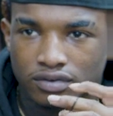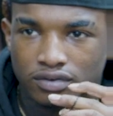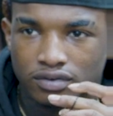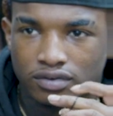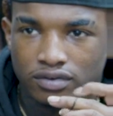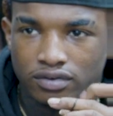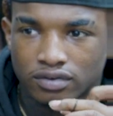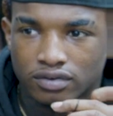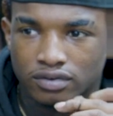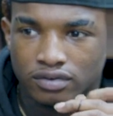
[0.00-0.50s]

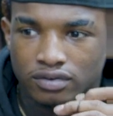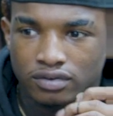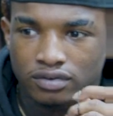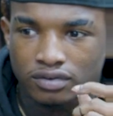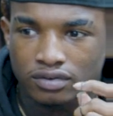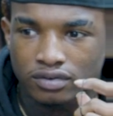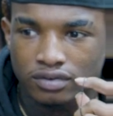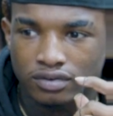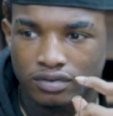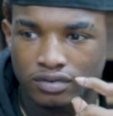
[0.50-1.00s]

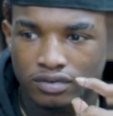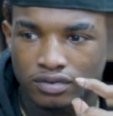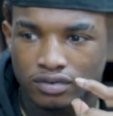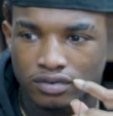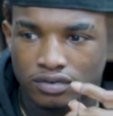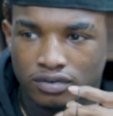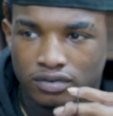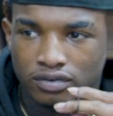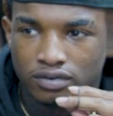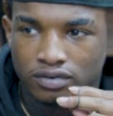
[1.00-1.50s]

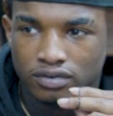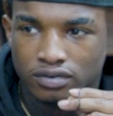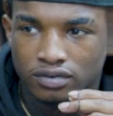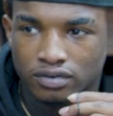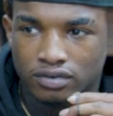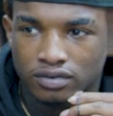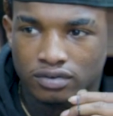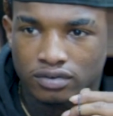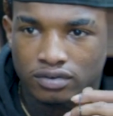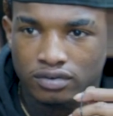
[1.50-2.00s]

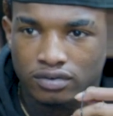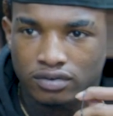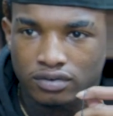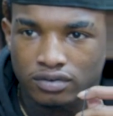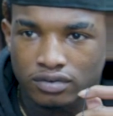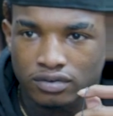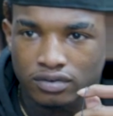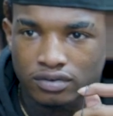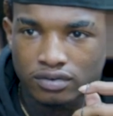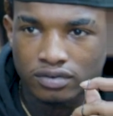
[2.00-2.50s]

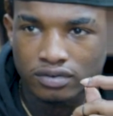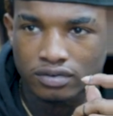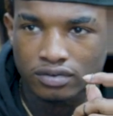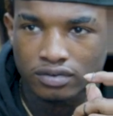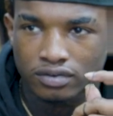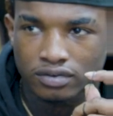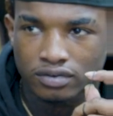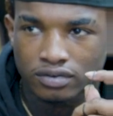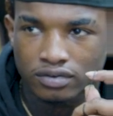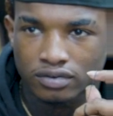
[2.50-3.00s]

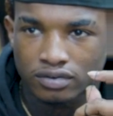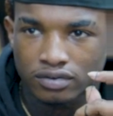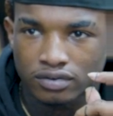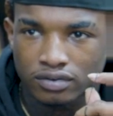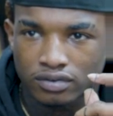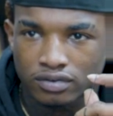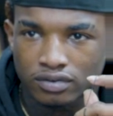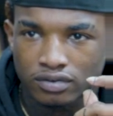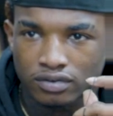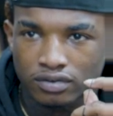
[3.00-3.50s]

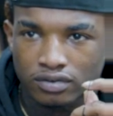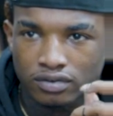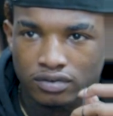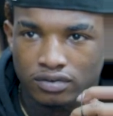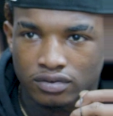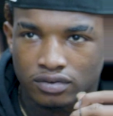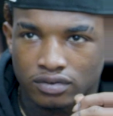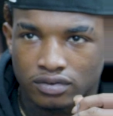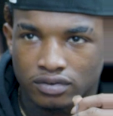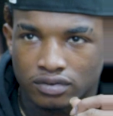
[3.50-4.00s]

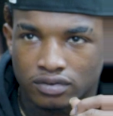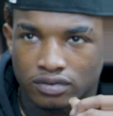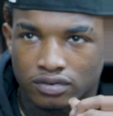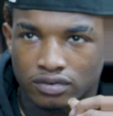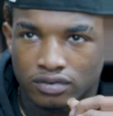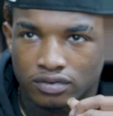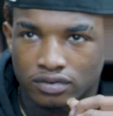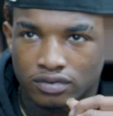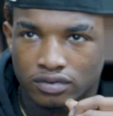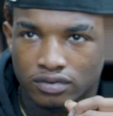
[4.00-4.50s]

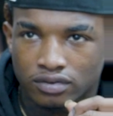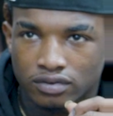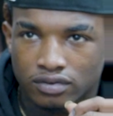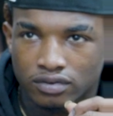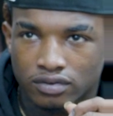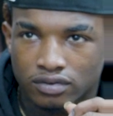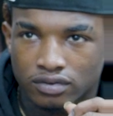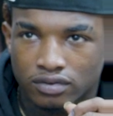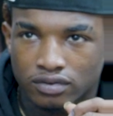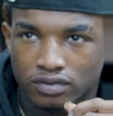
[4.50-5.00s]

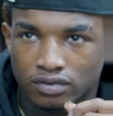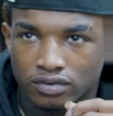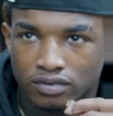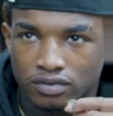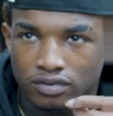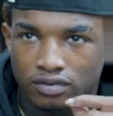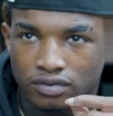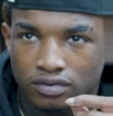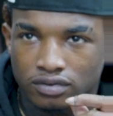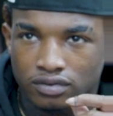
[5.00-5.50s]

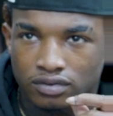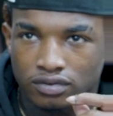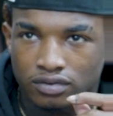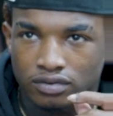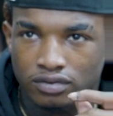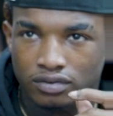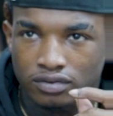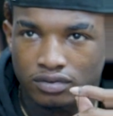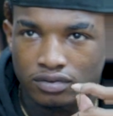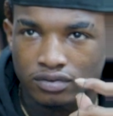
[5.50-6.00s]

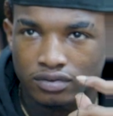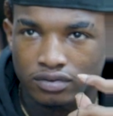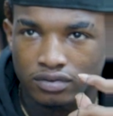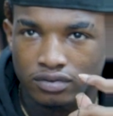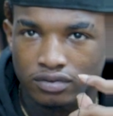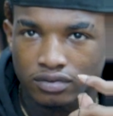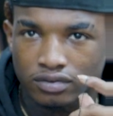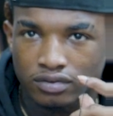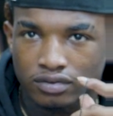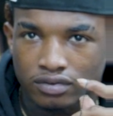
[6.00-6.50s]

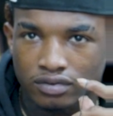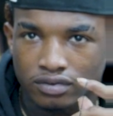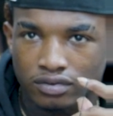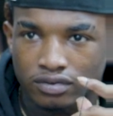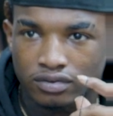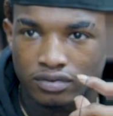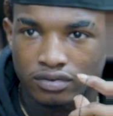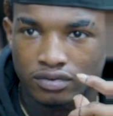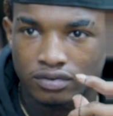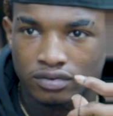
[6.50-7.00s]

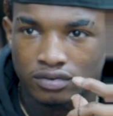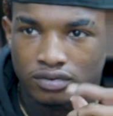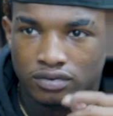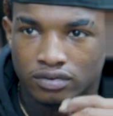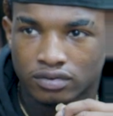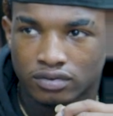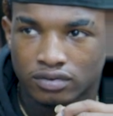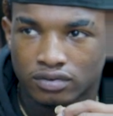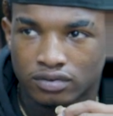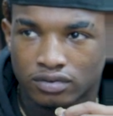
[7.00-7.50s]

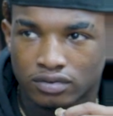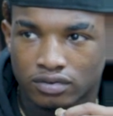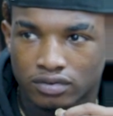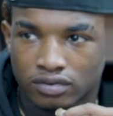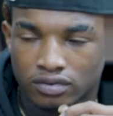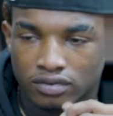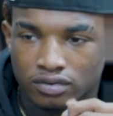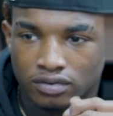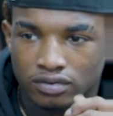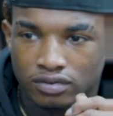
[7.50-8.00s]
(not speaking)